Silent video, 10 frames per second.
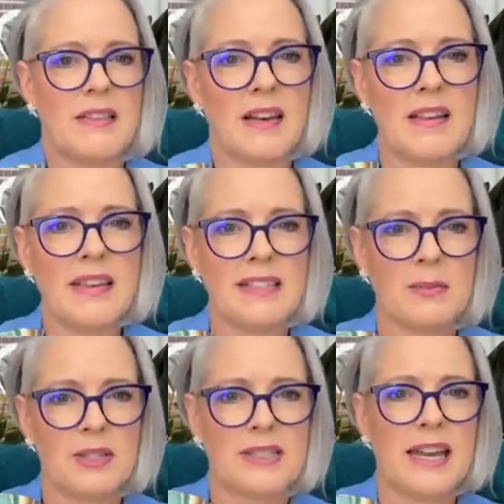something like
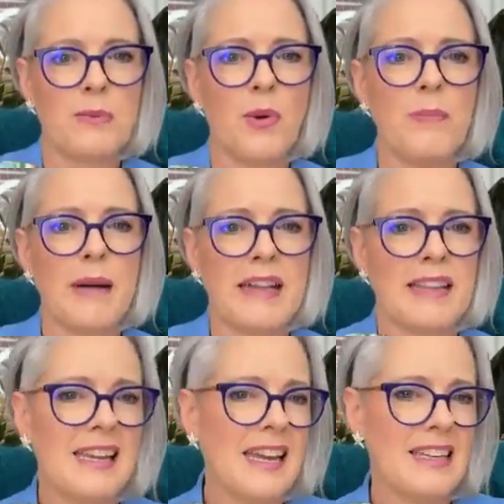this, which is a warm
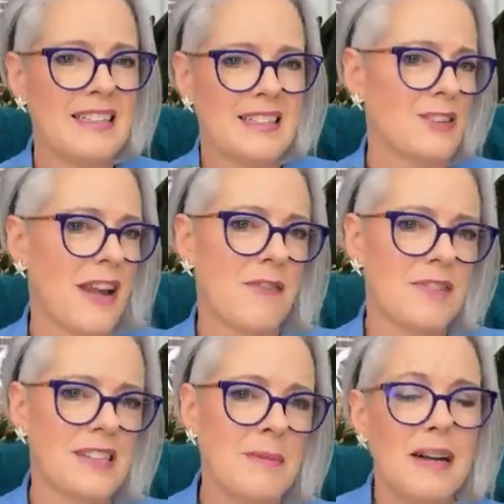palette, it does not have
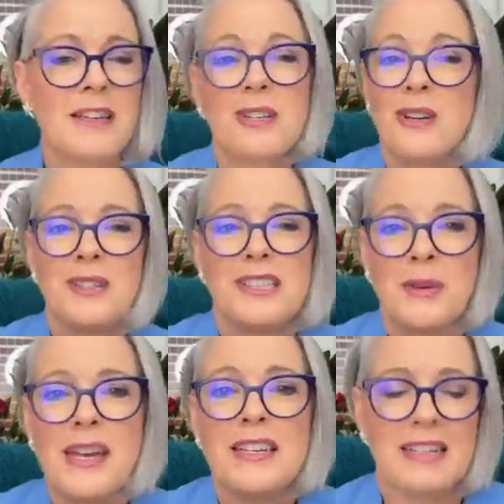the same undertone,
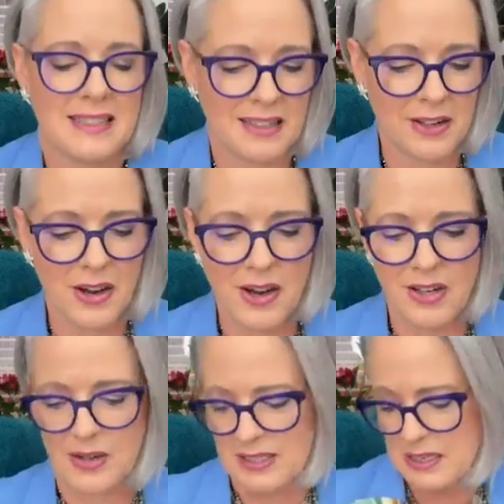so it doesn't
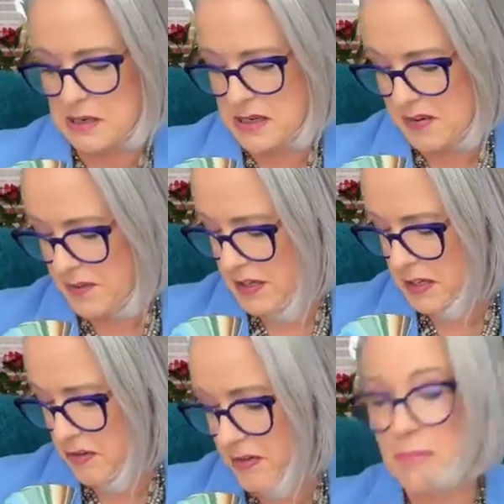go. It's a different
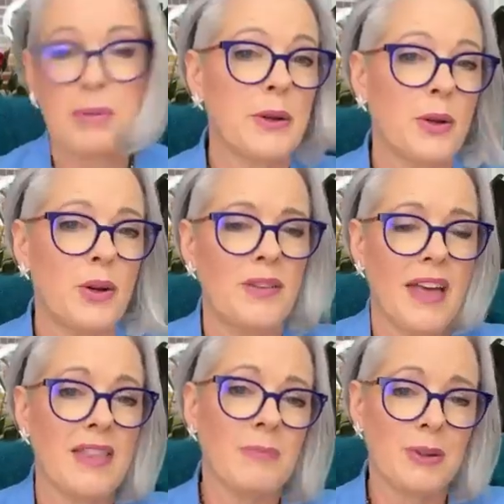sort of blue
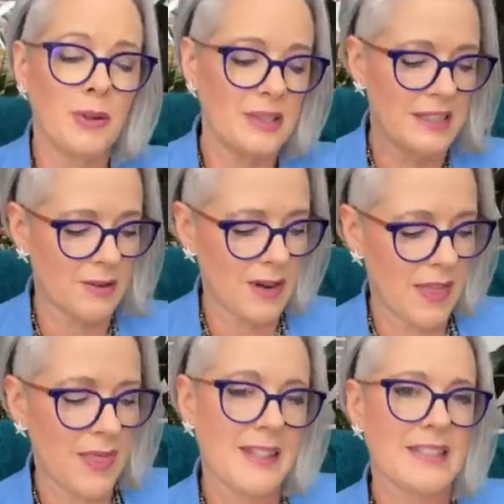than the blues that are
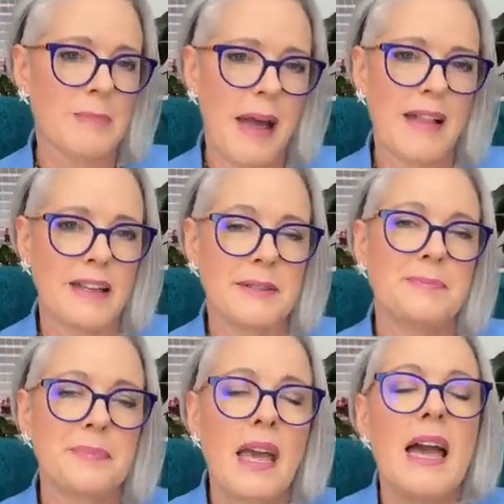in this palette.
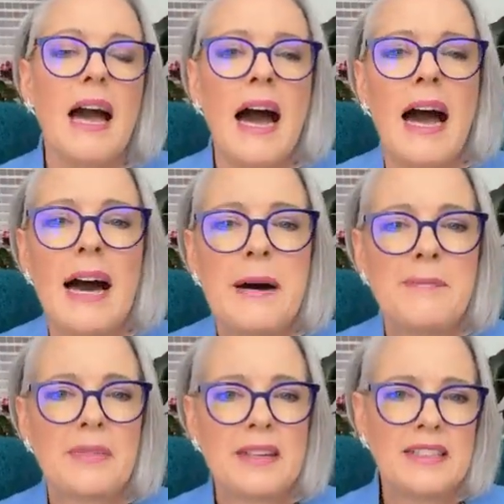
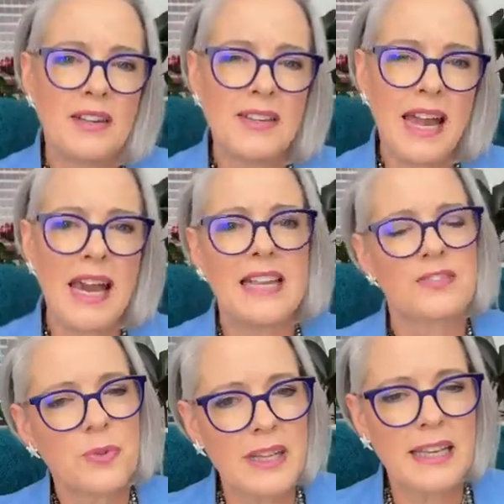So yeah,
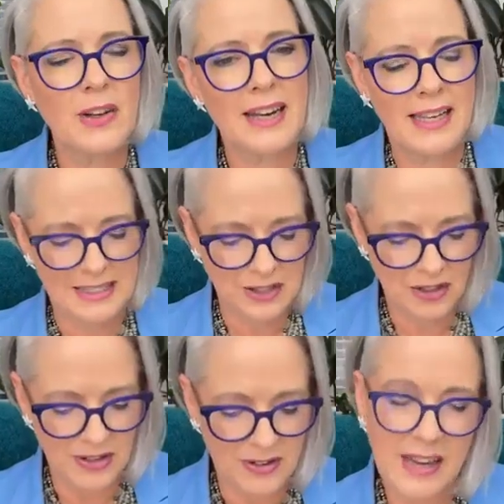it's really not easy,
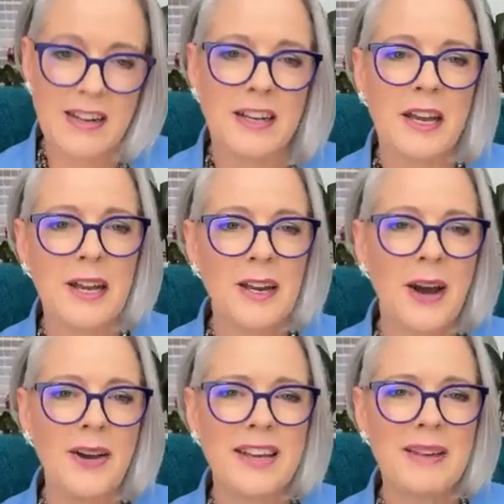Donna, and I
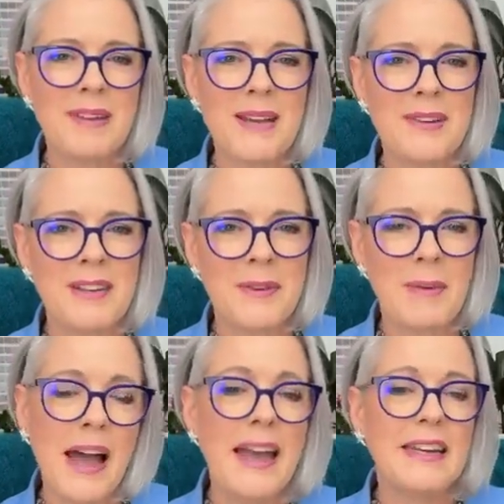know it can be a bit of a
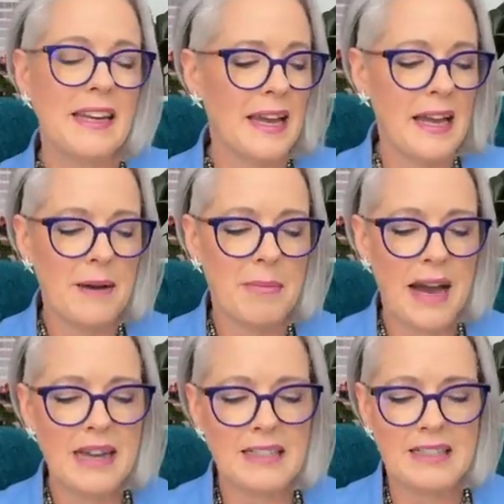pain,
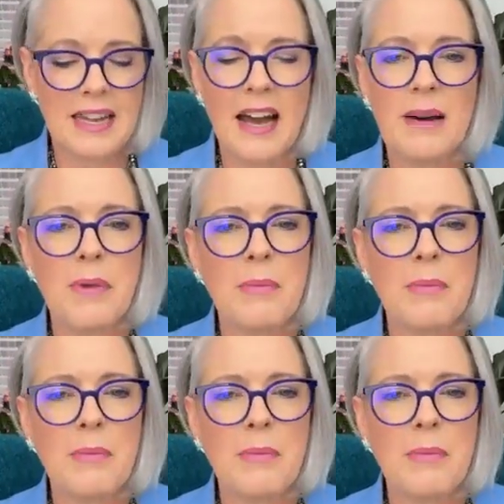but